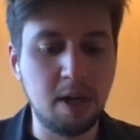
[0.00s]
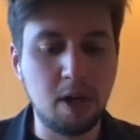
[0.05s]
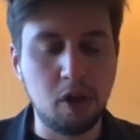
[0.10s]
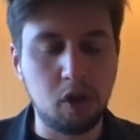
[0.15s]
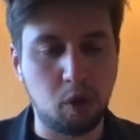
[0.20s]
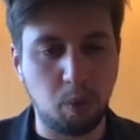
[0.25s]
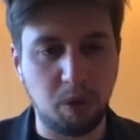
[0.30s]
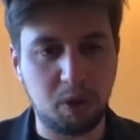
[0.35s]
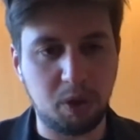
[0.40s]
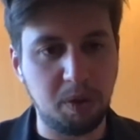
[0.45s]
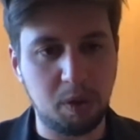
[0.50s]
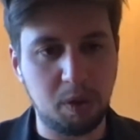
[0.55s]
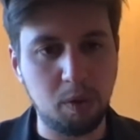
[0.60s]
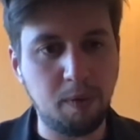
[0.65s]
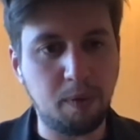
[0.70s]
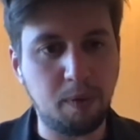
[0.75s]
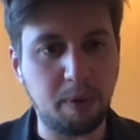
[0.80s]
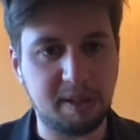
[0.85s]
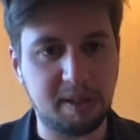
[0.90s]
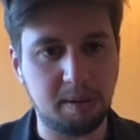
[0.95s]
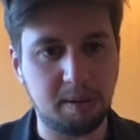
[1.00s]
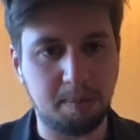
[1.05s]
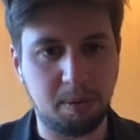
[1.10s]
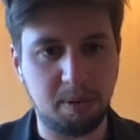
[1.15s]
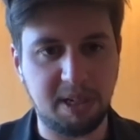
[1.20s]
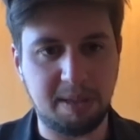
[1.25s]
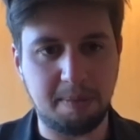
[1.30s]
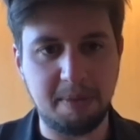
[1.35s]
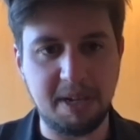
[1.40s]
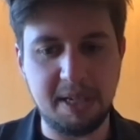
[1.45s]
So what we do, for
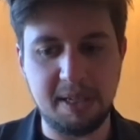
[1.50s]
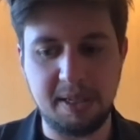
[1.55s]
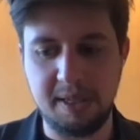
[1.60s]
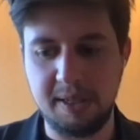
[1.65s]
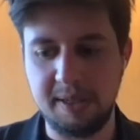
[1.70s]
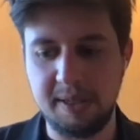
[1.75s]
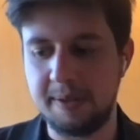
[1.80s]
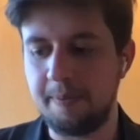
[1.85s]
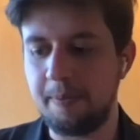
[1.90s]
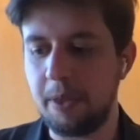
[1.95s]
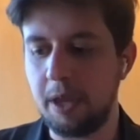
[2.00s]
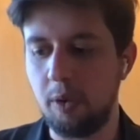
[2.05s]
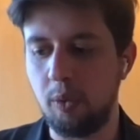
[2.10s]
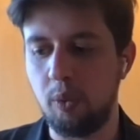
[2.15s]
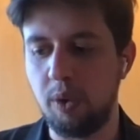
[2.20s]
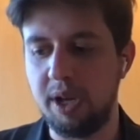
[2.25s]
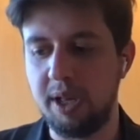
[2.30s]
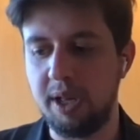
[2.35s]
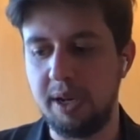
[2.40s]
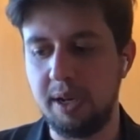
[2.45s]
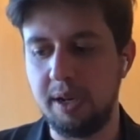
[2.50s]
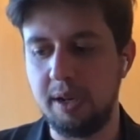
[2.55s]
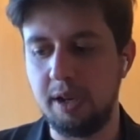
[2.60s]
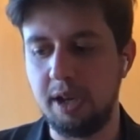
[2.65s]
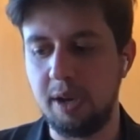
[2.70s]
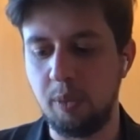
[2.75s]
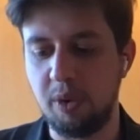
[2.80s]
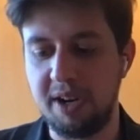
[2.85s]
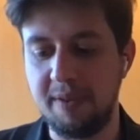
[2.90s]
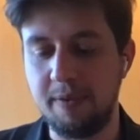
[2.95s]
example, at Maze is
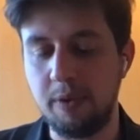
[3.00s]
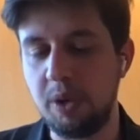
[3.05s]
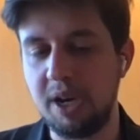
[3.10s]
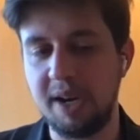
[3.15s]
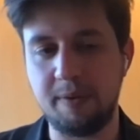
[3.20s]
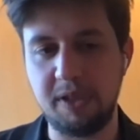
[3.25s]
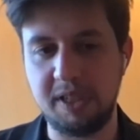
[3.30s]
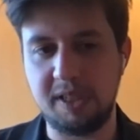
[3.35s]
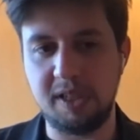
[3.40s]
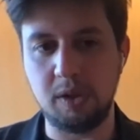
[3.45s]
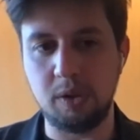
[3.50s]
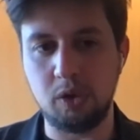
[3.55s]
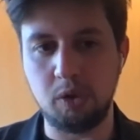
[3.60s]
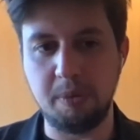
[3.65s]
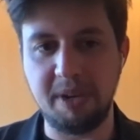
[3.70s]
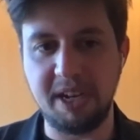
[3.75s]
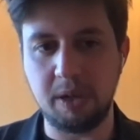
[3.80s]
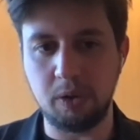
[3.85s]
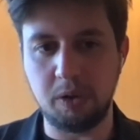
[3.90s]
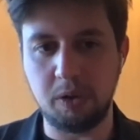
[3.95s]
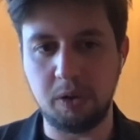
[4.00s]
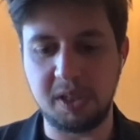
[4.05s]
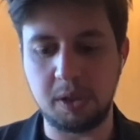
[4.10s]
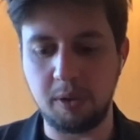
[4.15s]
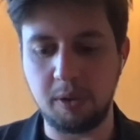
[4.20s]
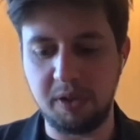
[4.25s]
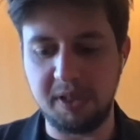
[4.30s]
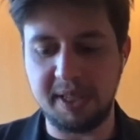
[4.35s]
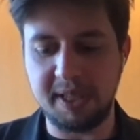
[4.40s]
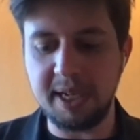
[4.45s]
whenever we have a decision to make on the
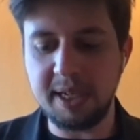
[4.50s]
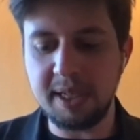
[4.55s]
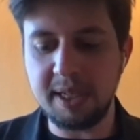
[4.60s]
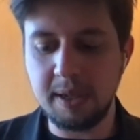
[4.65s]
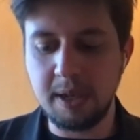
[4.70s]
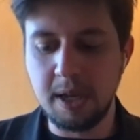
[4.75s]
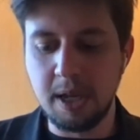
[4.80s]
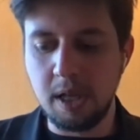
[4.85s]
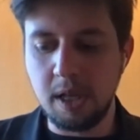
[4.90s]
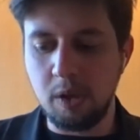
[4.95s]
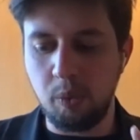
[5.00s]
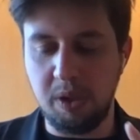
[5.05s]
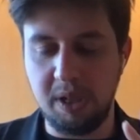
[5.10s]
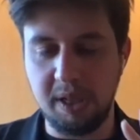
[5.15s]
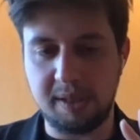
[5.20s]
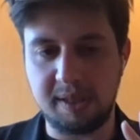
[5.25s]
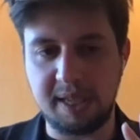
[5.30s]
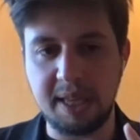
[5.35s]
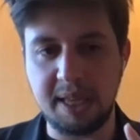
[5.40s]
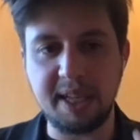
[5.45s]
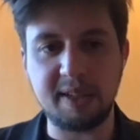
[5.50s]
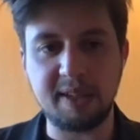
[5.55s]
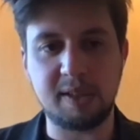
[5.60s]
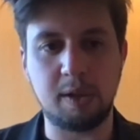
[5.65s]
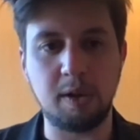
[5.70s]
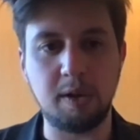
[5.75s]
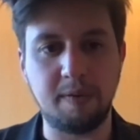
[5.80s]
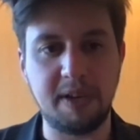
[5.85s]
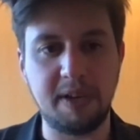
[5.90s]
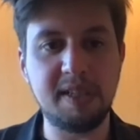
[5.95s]
discovery side, we'll send out
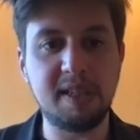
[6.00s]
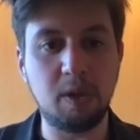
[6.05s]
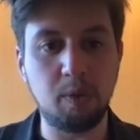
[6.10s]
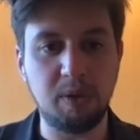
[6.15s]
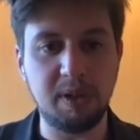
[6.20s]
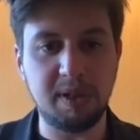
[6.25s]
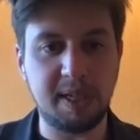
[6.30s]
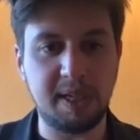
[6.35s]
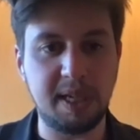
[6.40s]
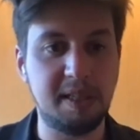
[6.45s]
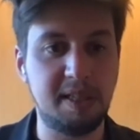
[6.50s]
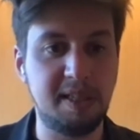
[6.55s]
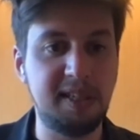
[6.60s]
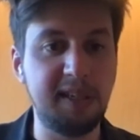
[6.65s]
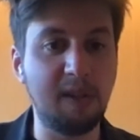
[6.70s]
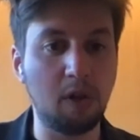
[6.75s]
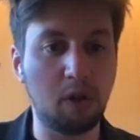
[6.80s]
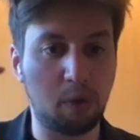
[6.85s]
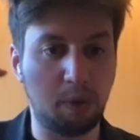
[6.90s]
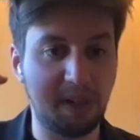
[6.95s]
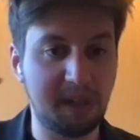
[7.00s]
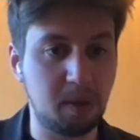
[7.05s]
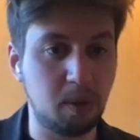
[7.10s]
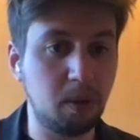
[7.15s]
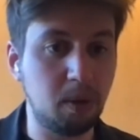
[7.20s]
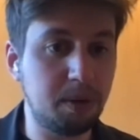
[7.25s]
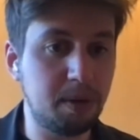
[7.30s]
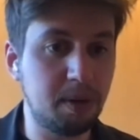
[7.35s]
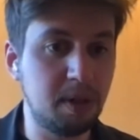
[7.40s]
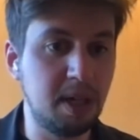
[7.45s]
surveys and we'll say, this is the
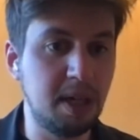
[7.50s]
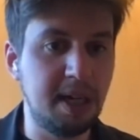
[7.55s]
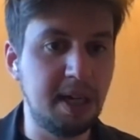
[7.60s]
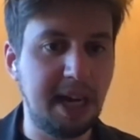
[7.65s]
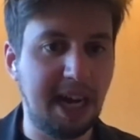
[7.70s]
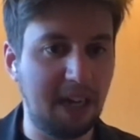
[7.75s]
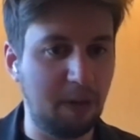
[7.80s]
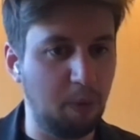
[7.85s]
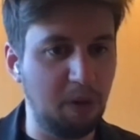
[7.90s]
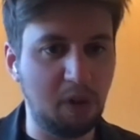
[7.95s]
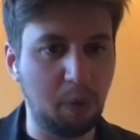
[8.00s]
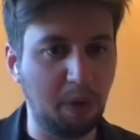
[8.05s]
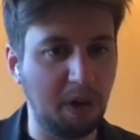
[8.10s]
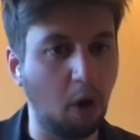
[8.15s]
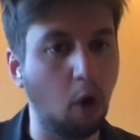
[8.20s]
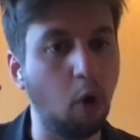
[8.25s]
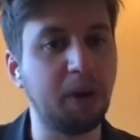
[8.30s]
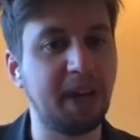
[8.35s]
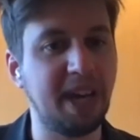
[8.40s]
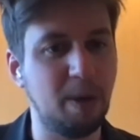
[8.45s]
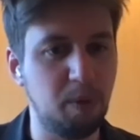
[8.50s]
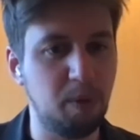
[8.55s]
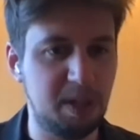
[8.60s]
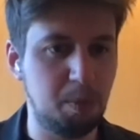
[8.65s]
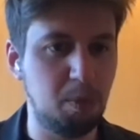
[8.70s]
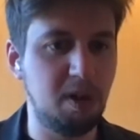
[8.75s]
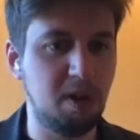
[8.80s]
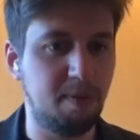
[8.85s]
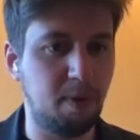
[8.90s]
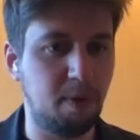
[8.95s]
threshold at which we're okay with
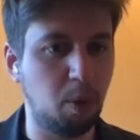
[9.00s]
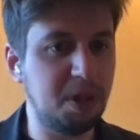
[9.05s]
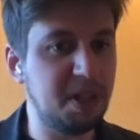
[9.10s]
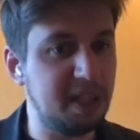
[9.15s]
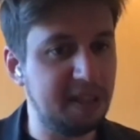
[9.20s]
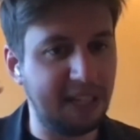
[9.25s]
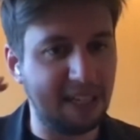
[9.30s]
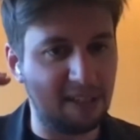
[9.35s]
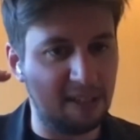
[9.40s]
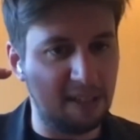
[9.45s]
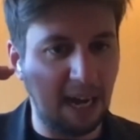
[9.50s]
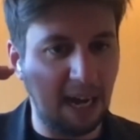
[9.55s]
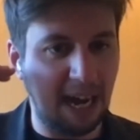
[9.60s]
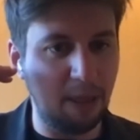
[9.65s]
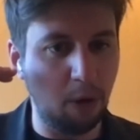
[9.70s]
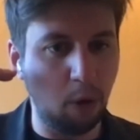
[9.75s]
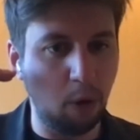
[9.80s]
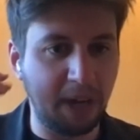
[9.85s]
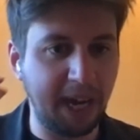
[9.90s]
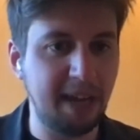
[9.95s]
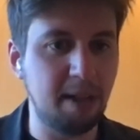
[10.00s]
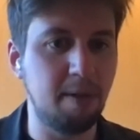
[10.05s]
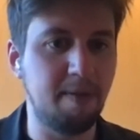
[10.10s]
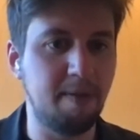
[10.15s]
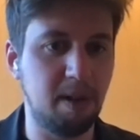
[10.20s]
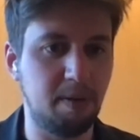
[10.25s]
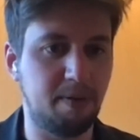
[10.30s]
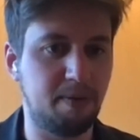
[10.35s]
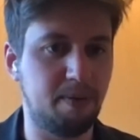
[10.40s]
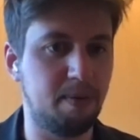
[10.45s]
moving forward, and that's an okay
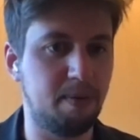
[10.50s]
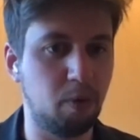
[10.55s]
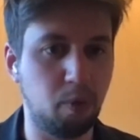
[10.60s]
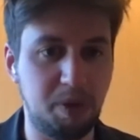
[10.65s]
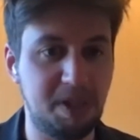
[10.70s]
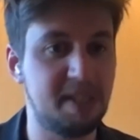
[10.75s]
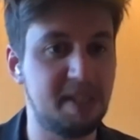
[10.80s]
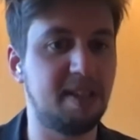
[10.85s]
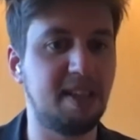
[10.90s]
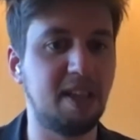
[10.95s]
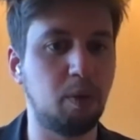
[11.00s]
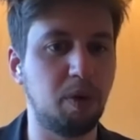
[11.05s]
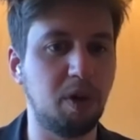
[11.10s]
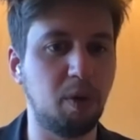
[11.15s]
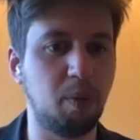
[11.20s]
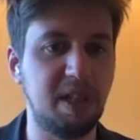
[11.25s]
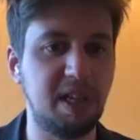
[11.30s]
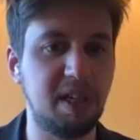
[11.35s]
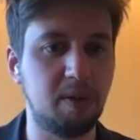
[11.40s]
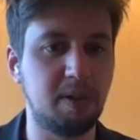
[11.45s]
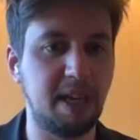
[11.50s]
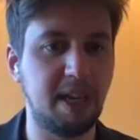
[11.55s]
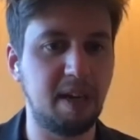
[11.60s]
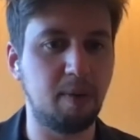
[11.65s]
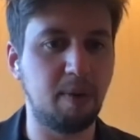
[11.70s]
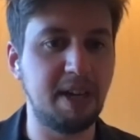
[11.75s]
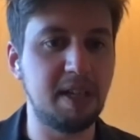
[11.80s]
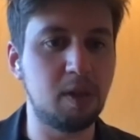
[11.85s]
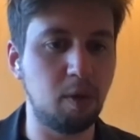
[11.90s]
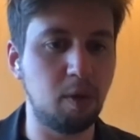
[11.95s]
level of risk that we're willing to take,
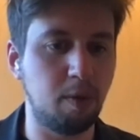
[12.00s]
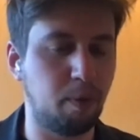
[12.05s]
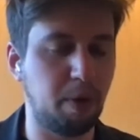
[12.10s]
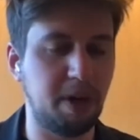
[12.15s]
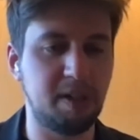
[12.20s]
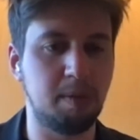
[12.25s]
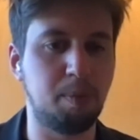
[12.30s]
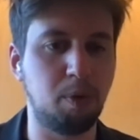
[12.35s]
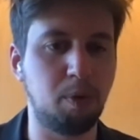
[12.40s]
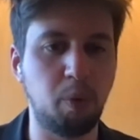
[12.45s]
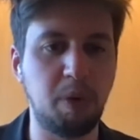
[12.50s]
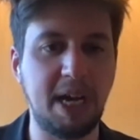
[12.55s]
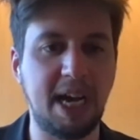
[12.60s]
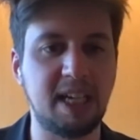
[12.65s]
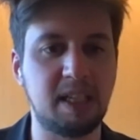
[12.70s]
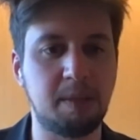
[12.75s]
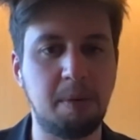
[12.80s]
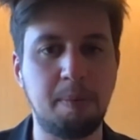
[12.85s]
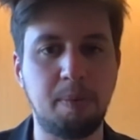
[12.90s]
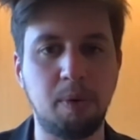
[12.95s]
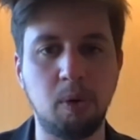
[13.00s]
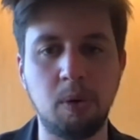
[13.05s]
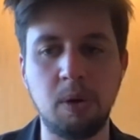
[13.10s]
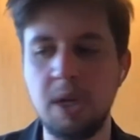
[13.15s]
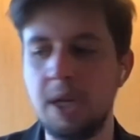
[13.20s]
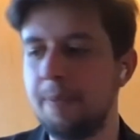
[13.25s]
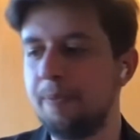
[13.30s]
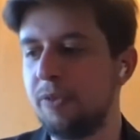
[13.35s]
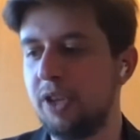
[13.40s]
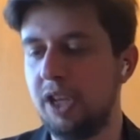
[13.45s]
right? So for example, we ask people,
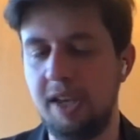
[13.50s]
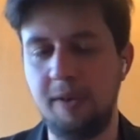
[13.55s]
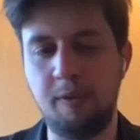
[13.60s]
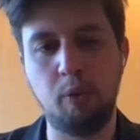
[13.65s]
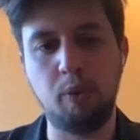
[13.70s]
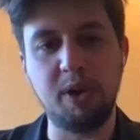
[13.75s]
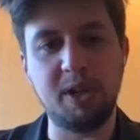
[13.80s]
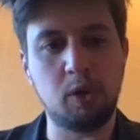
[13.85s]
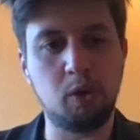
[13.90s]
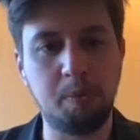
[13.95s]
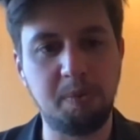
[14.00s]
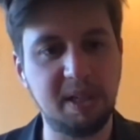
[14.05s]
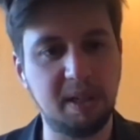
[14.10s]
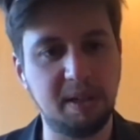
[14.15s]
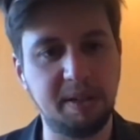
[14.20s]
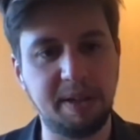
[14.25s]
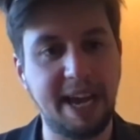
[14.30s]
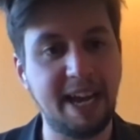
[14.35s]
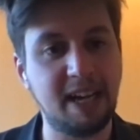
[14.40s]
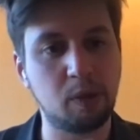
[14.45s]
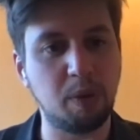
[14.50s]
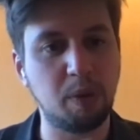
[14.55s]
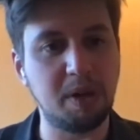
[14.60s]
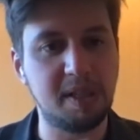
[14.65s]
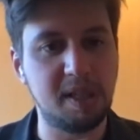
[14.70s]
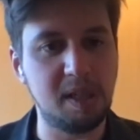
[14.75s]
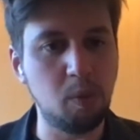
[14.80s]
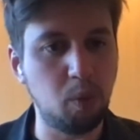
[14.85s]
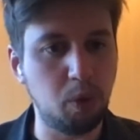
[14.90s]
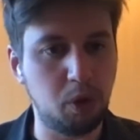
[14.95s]
if we were to build
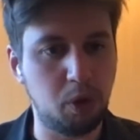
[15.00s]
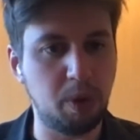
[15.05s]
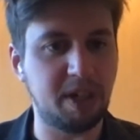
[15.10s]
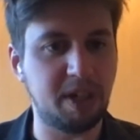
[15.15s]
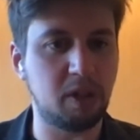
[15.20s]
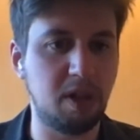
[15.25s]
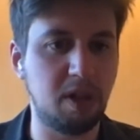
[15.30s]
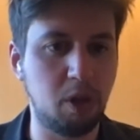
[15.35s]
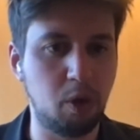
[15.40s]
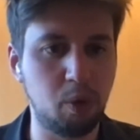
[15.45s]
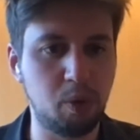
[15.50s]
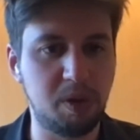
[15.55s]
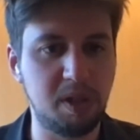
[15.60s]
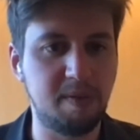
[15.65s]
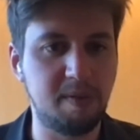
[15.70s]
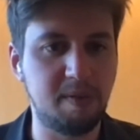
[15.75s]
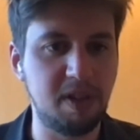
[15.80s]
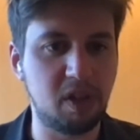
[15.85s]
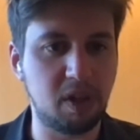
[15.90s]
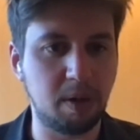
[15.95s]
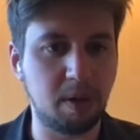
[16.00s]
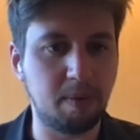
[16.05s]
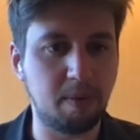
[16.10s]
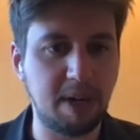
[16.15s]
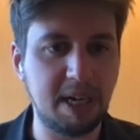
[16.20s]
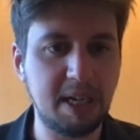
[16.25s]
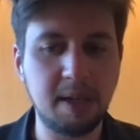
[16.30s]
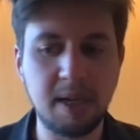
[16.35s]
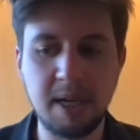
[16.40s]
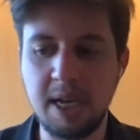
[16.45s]
XYZ, would you actually use this feature,
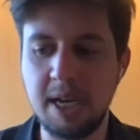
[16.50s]
right?